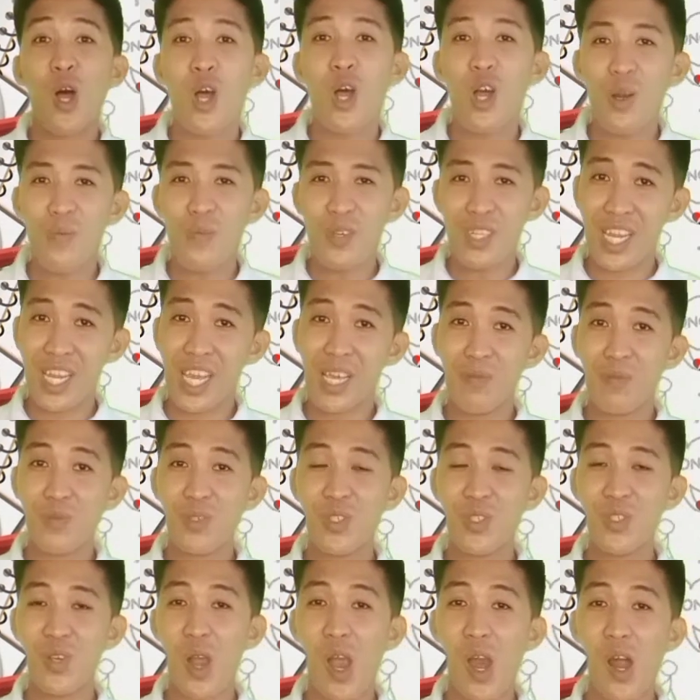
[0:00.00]

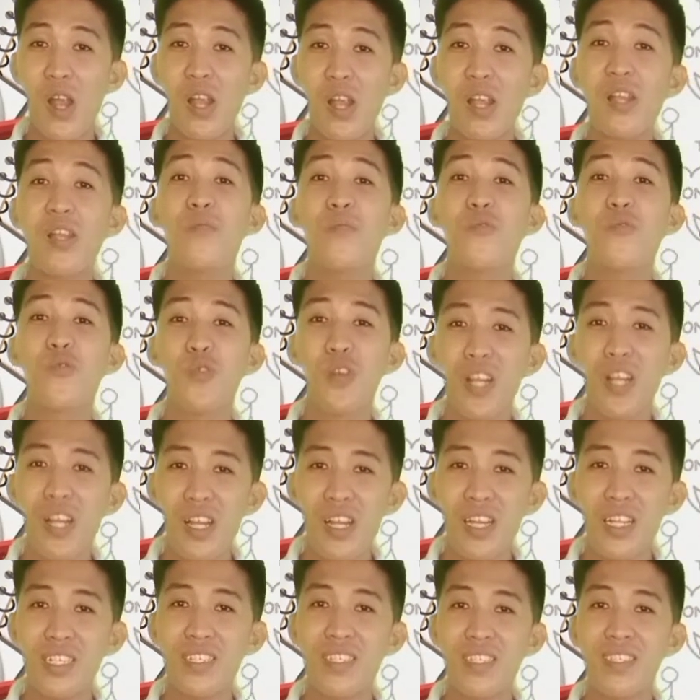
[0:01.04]
Homonyms are
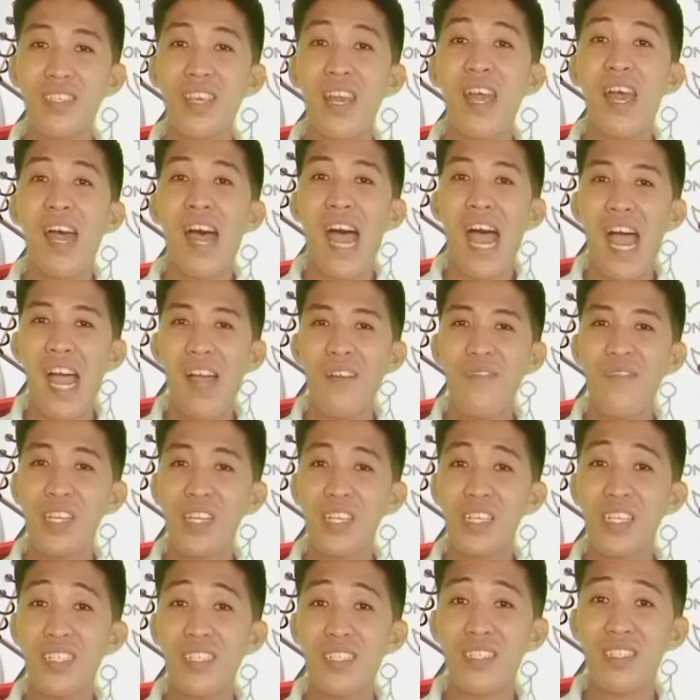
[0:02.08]
words
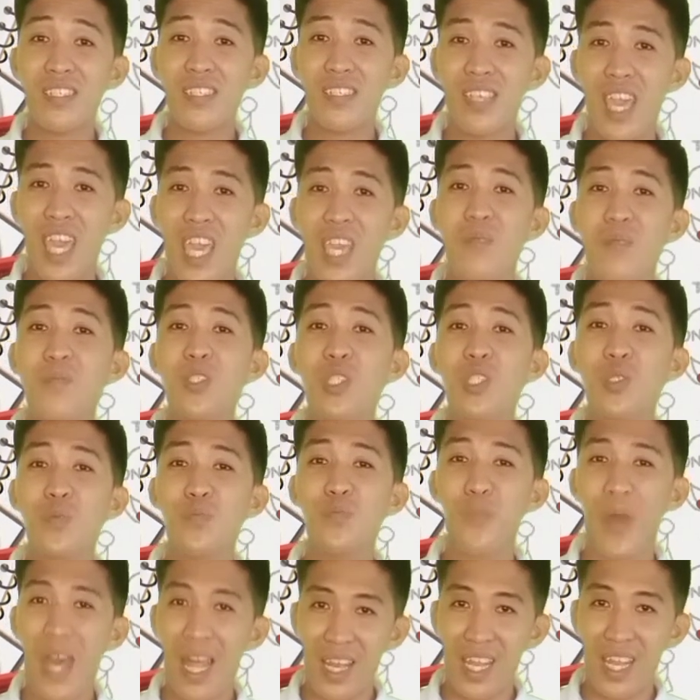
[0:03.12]
having the same
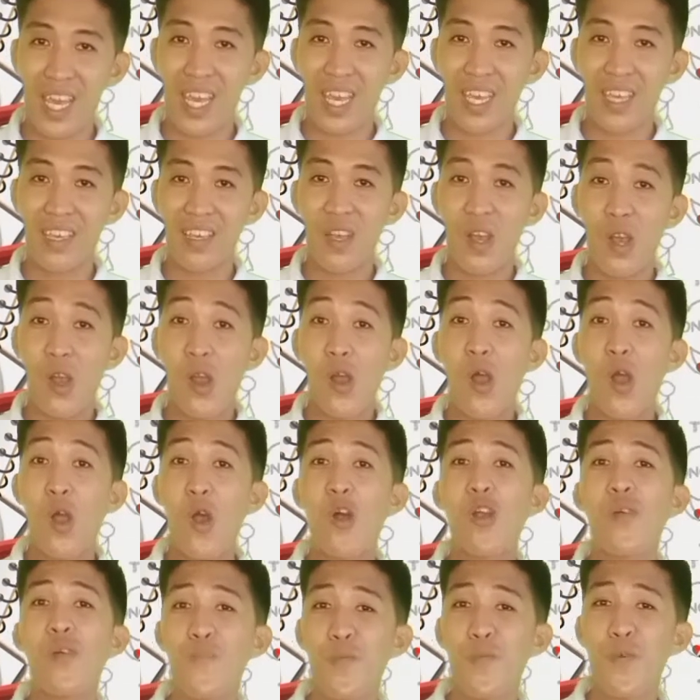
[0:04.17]
spelling
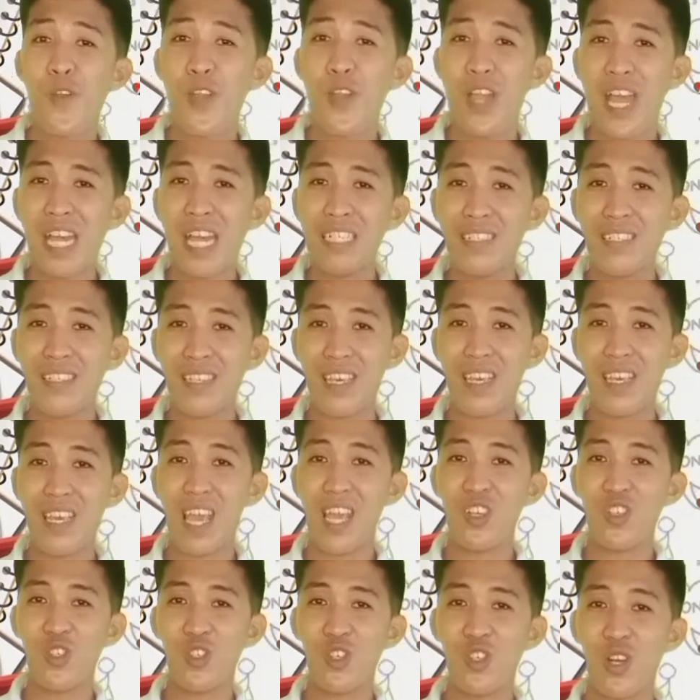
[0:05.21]
or
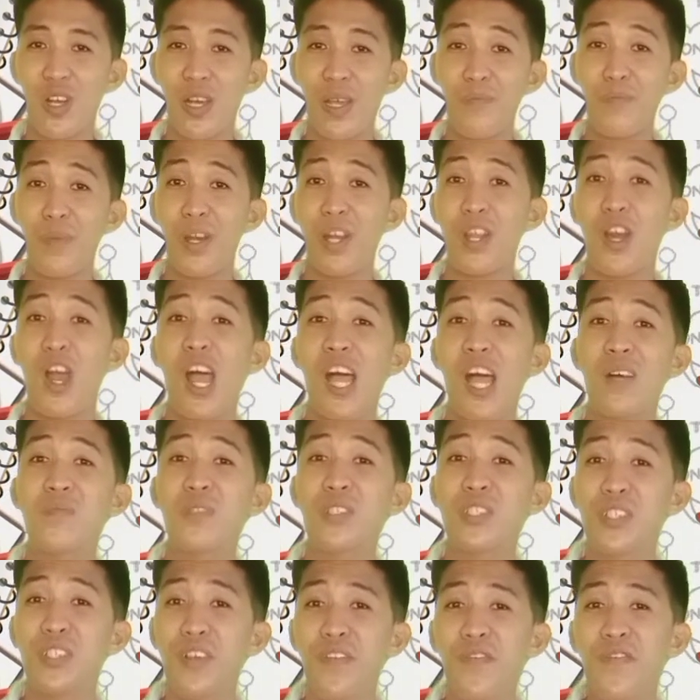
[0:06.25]
pronunciation but
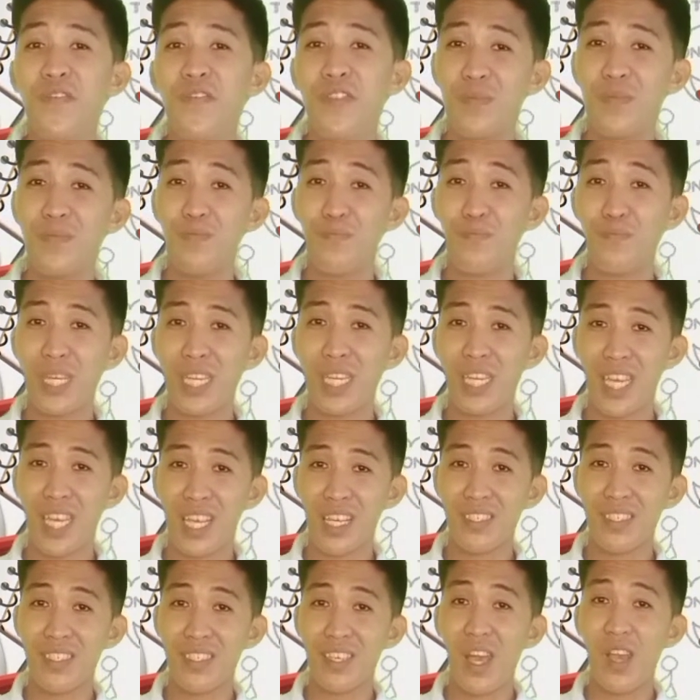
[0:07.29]
have different
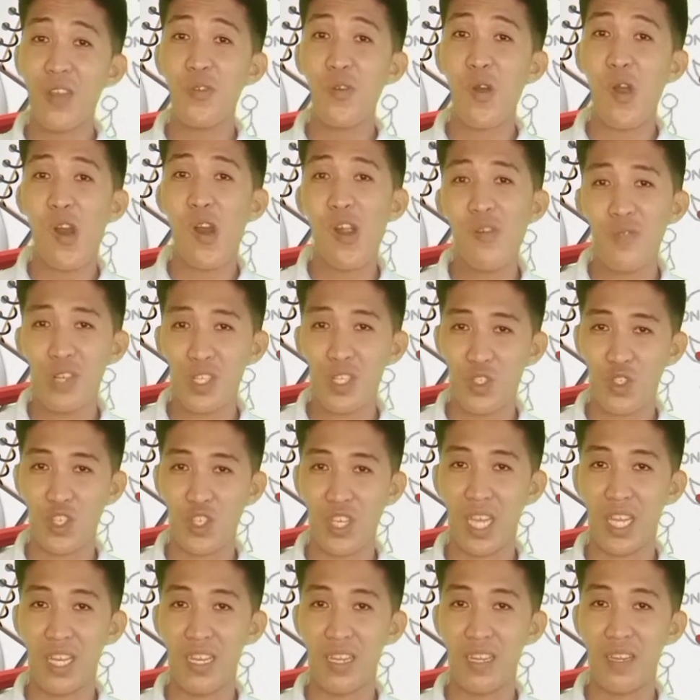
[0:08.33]
meanings and
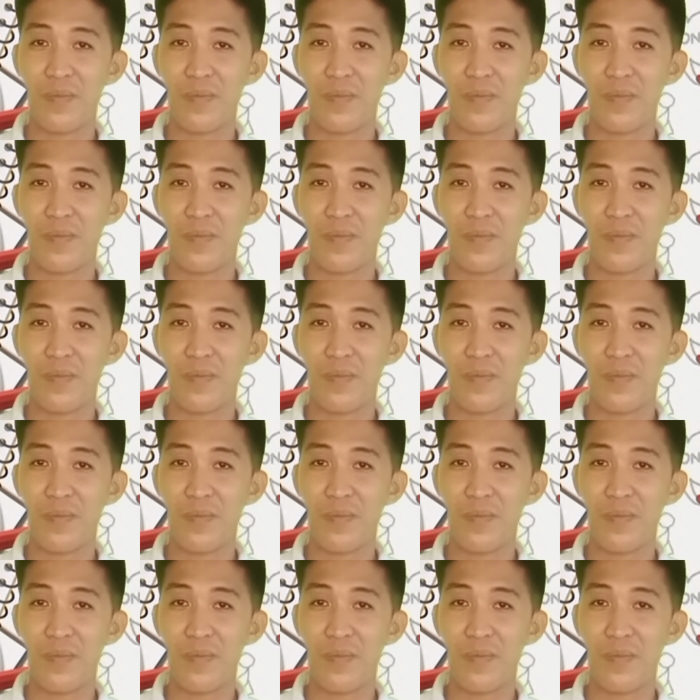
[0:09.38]
origin.